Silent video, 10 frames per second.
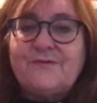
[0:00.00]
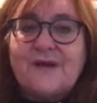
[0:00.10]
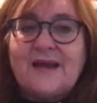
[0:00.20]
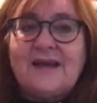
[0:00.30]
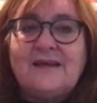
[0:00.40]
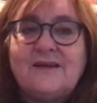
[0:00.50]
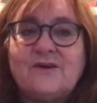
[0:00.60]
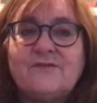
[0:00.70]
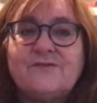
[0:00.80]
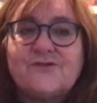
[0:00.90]
vein
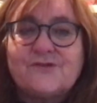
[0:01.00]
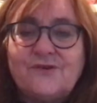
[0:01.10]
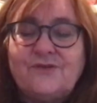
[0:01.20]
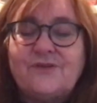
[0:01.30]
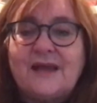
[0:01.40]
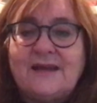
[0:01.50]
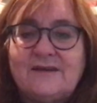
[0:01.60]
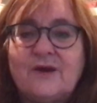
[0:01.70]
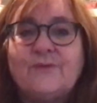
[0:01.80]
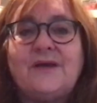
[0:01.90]
of truth
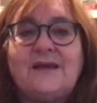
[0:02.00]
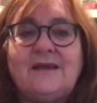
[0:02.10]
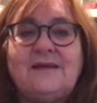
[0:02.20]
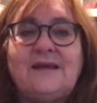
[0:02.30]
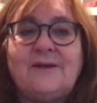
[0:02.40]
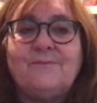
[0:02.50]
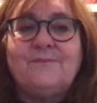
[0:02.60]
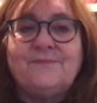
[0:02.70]
and knowing in him.